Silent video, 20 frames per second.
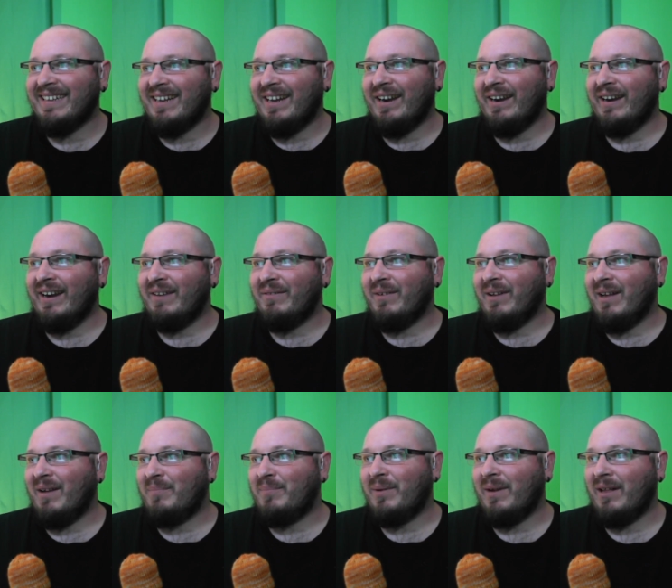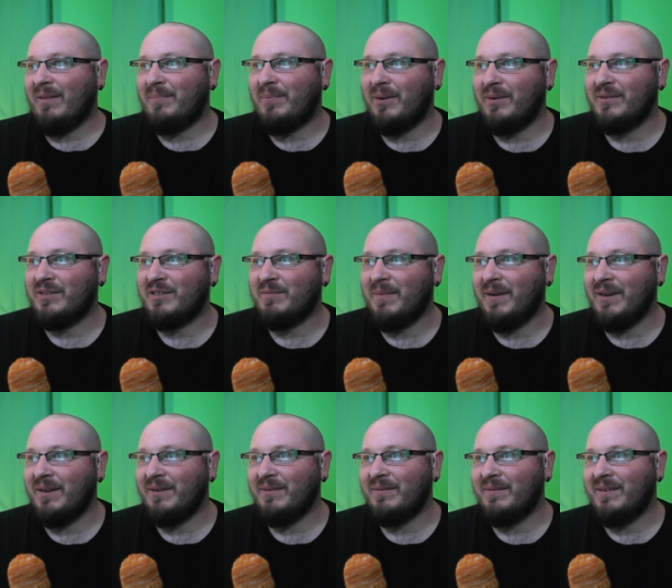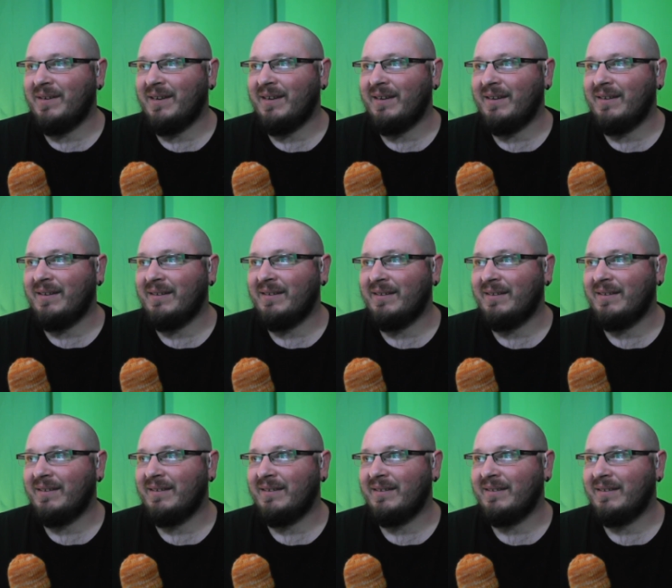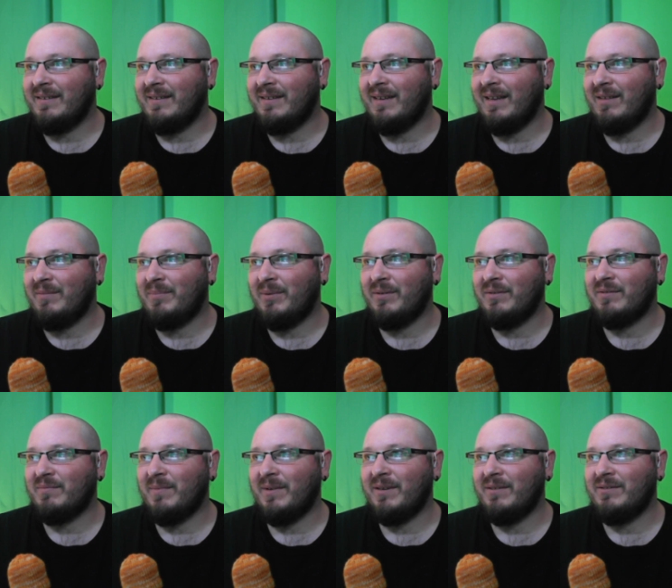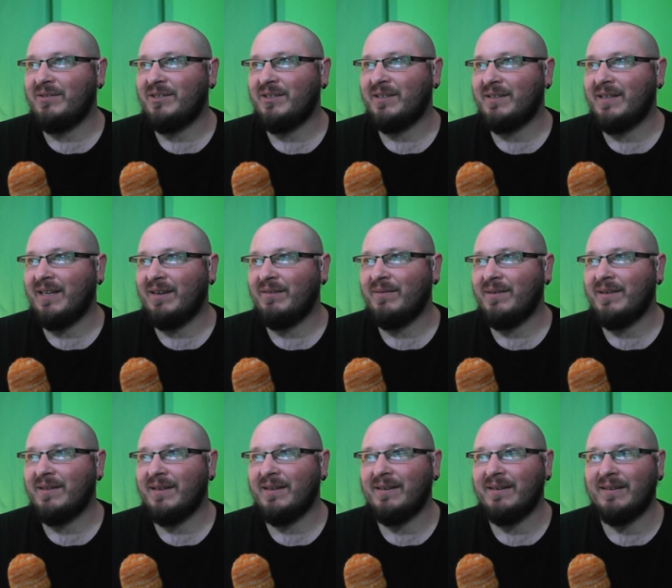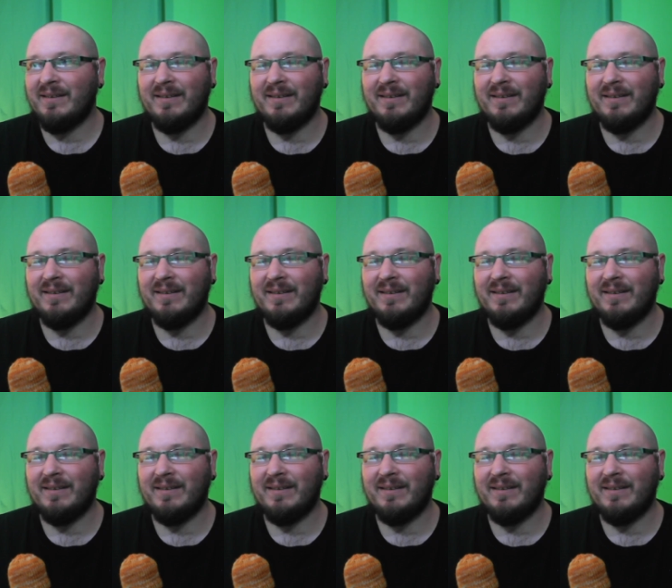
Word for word: All right, well, I'll post my own. I'll post my own shit that way then.